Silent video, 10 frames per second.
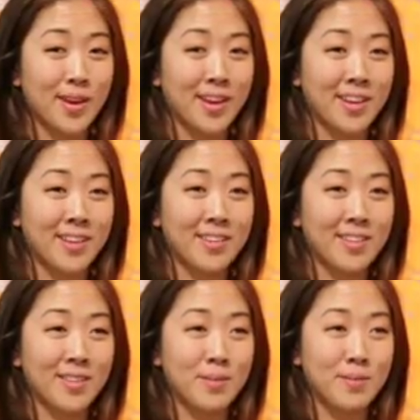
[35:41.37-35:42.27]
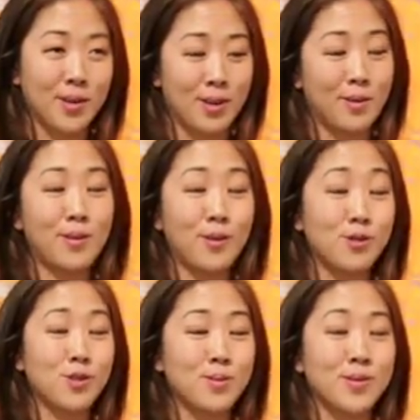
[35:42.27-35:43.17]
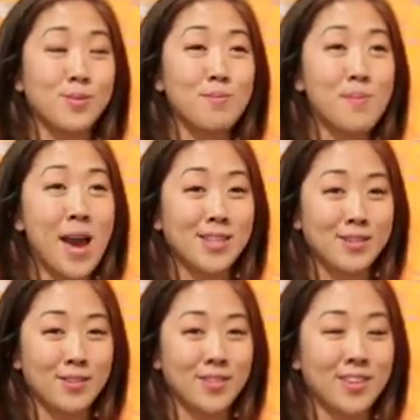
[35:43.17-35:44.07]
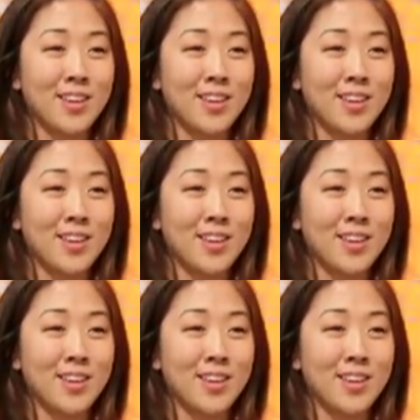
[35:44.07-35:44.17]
And the cruise ship is massive, and